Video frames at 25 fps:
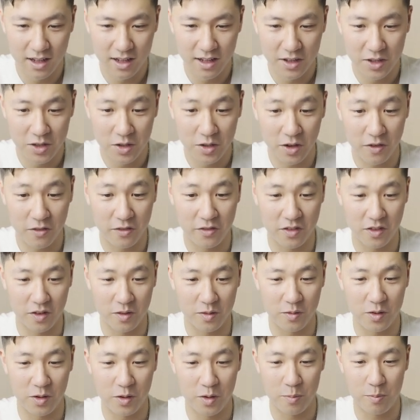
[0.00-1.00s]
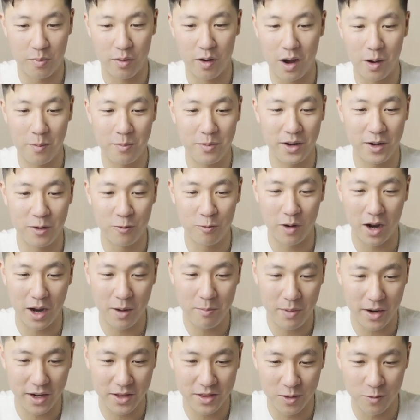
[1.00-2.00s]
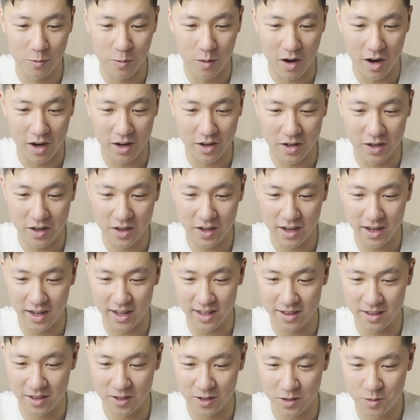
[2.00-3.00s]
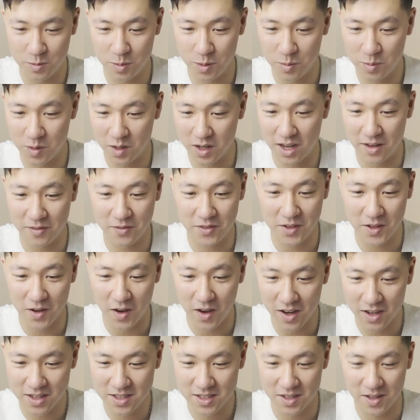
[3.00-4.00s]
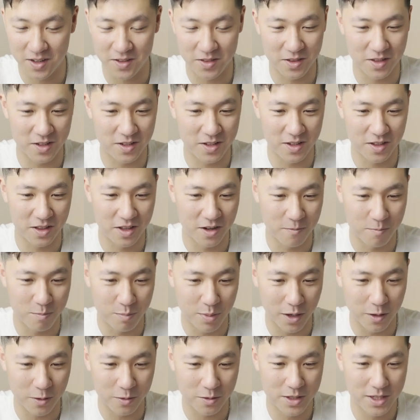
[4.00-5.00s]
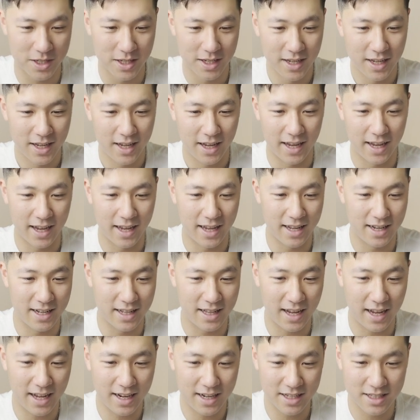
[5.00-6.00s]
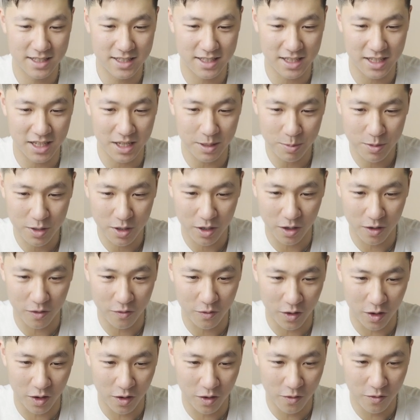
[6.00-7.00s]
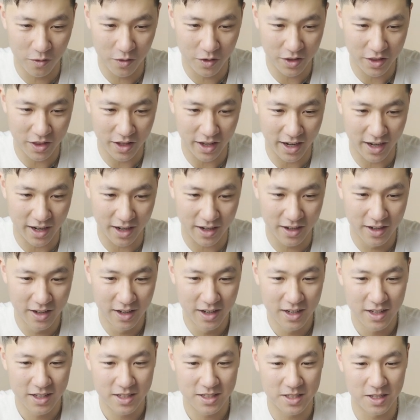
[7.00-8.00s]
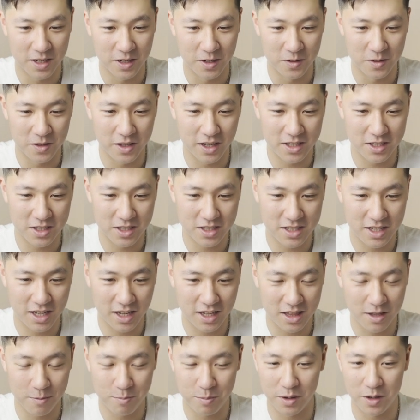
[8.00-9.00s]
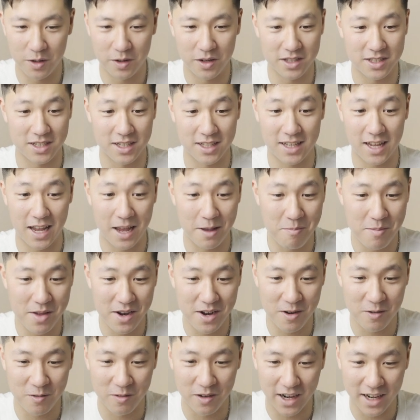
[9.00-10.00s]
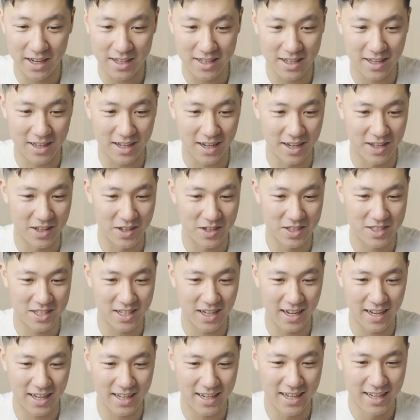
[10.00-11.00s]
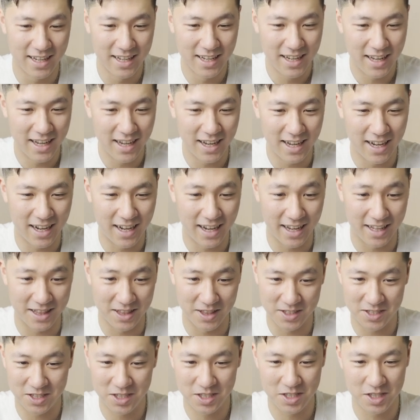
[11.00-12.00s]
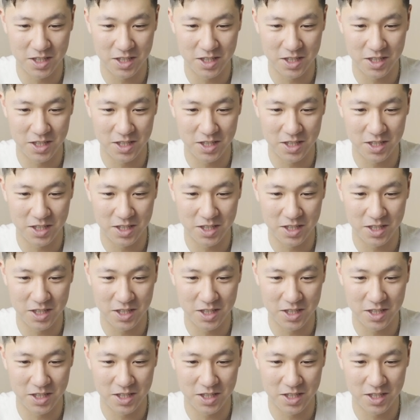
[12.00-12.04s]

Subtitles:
you have your property right by the water, and those people have docks onto their boat, and that is Deep Cove over there. So they just take the boat. It's a 10-minute ride to the other side. And just